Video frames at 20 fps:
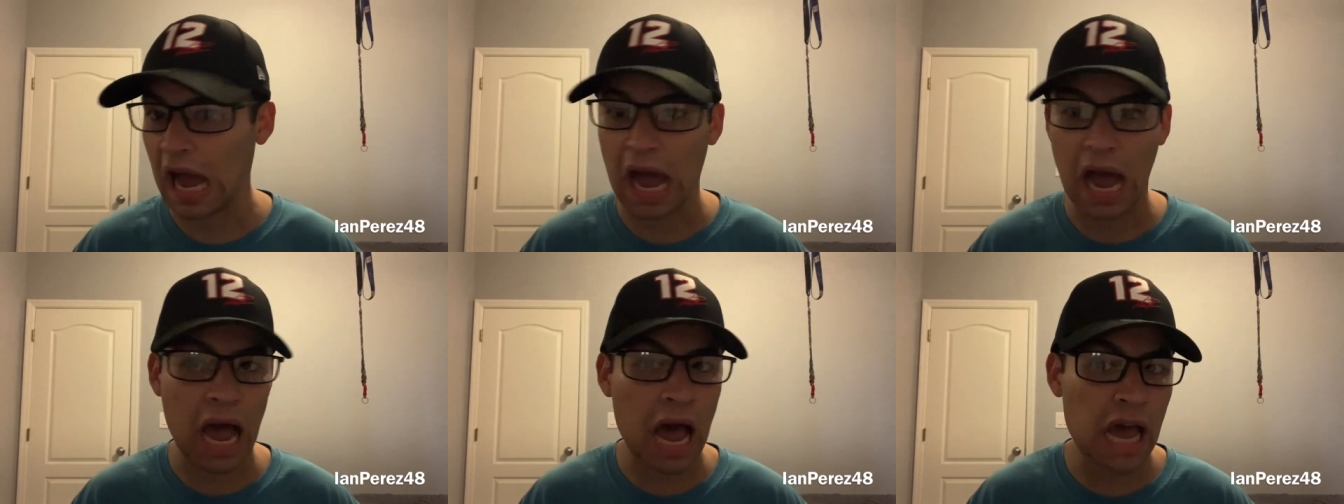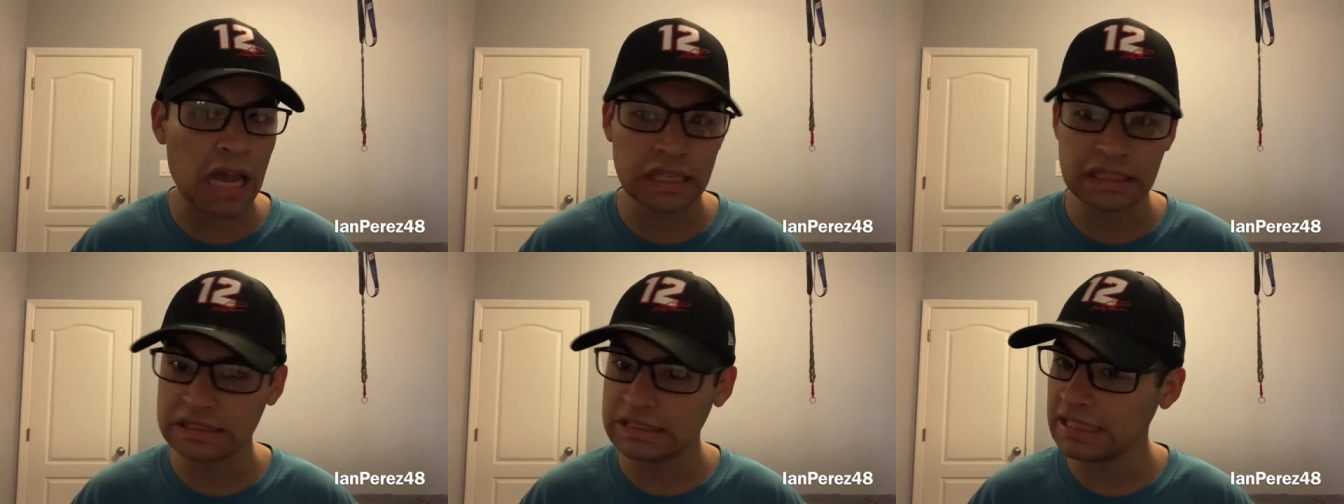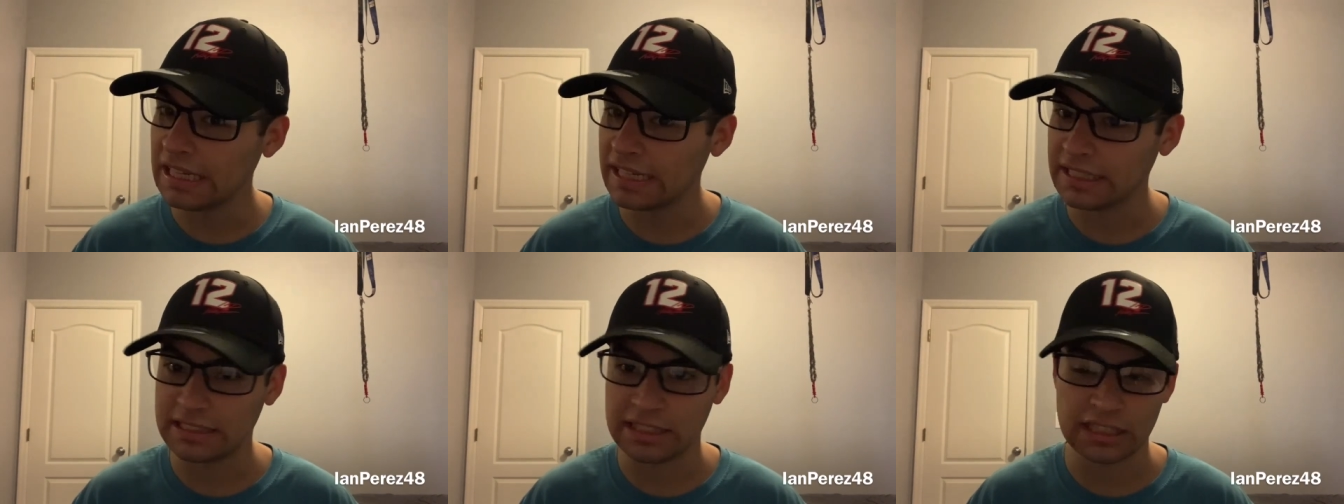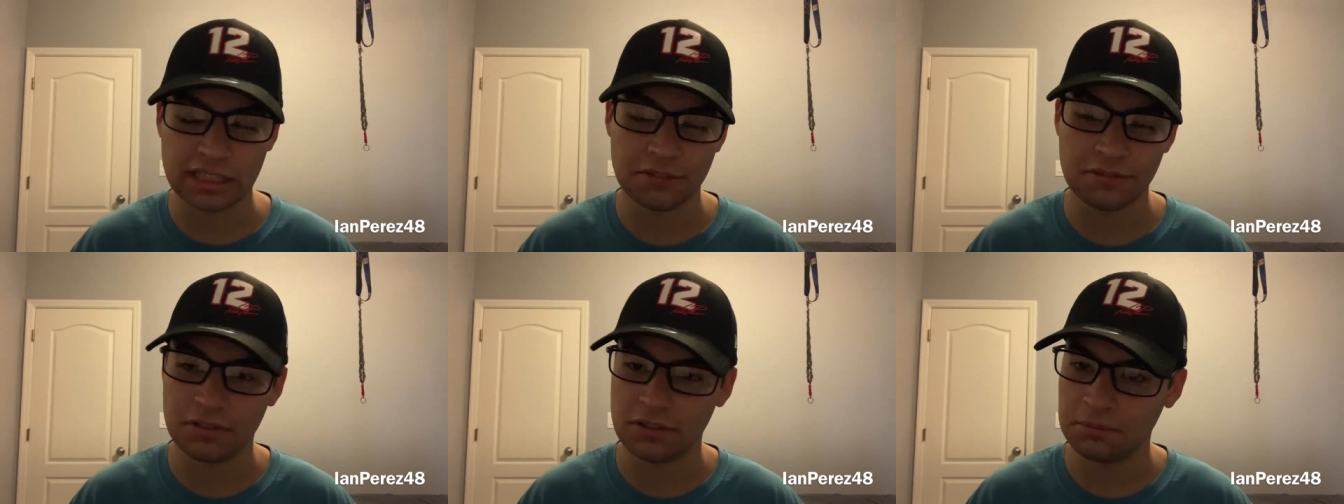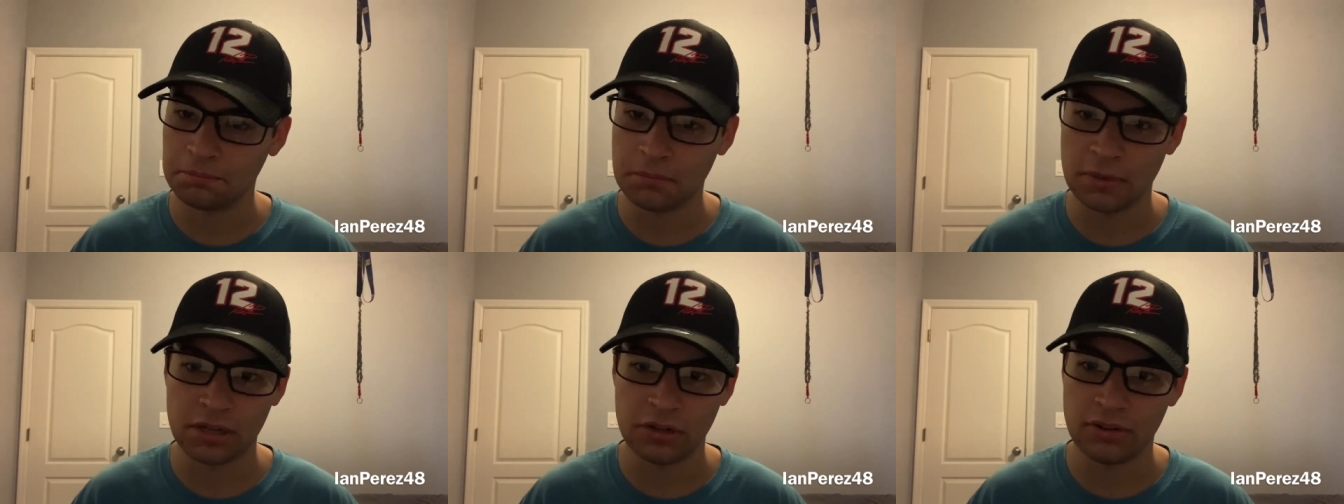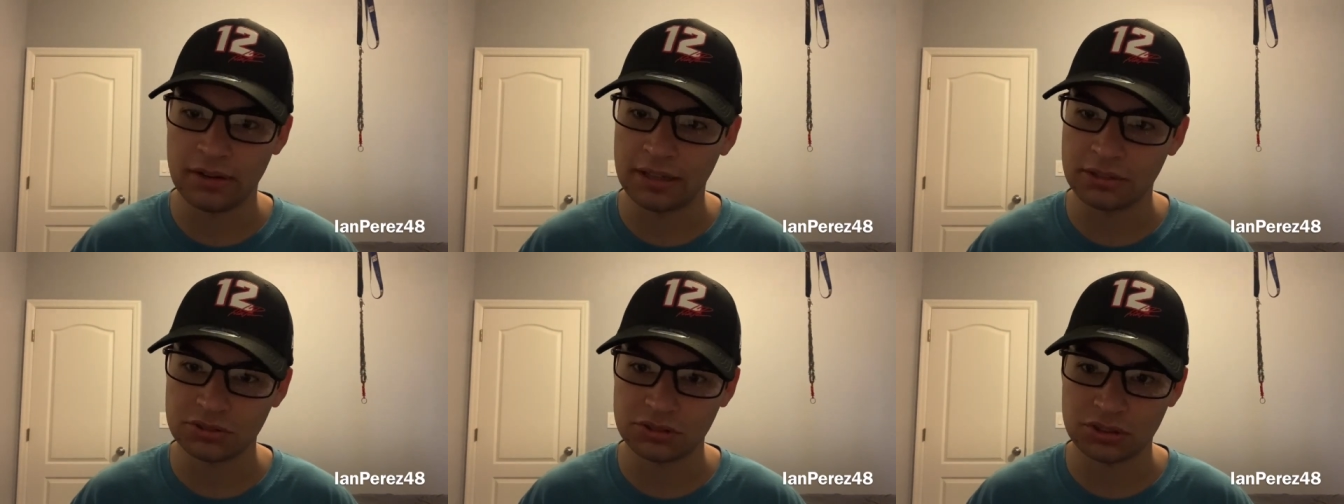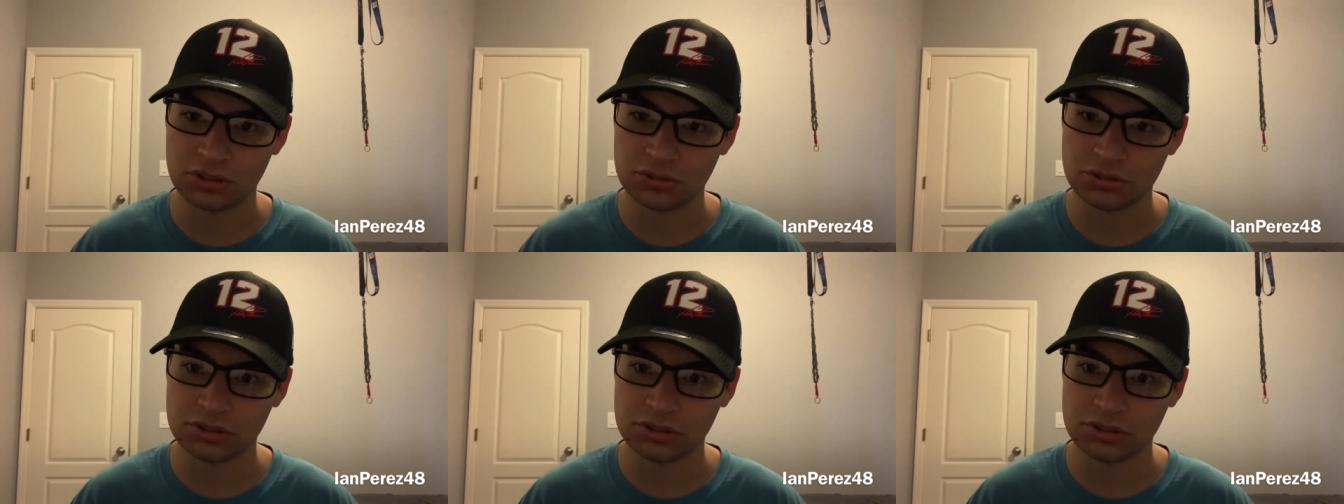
I can't think of a better outro,